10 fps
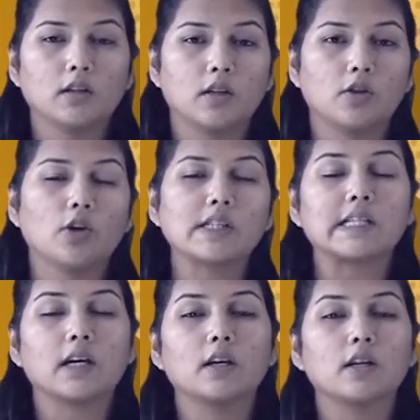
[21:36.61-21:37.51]
The North
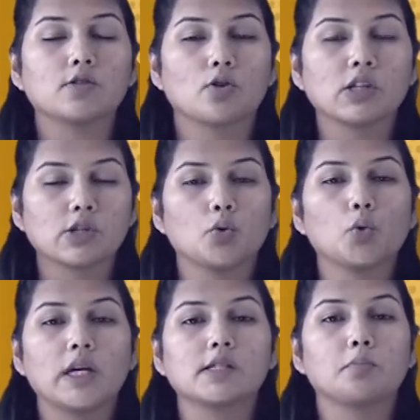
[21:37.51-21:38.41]
Star is also
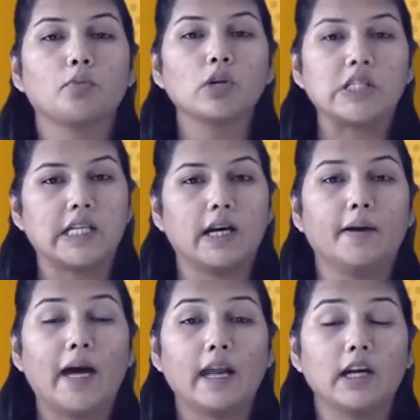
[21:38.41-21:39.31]
known as the Pole Star,
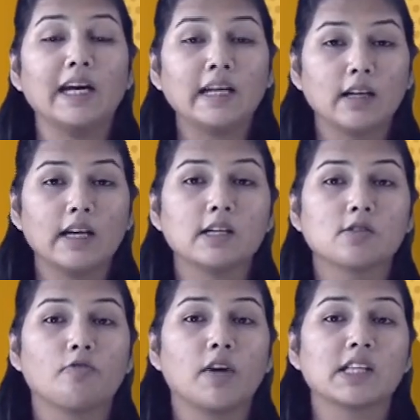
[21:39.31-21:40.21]
and it is
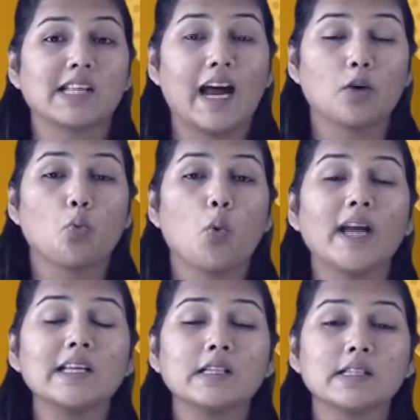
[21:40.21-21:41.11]
fixed at
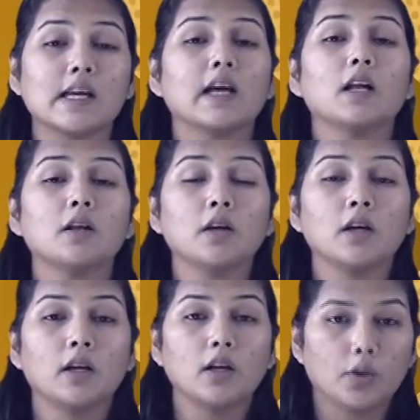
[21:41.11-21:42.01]
one single
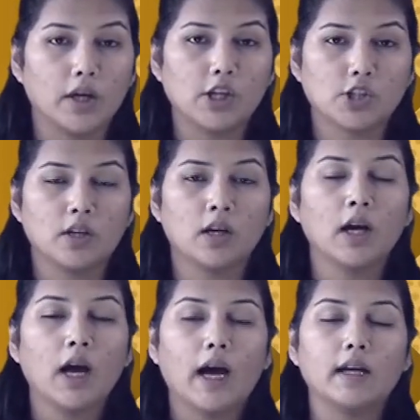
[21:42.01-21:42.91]
location,
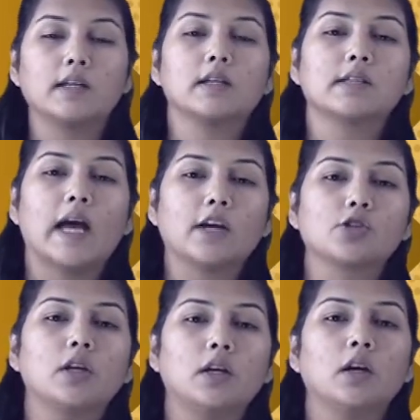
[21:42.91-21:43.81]
and it is
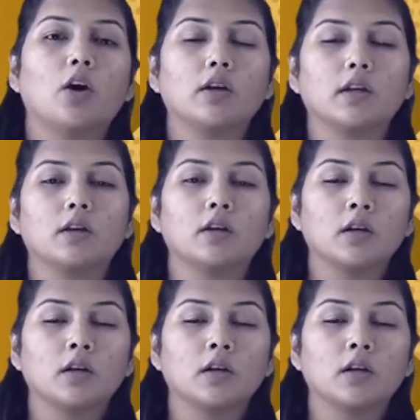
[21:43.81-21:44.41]
actually on the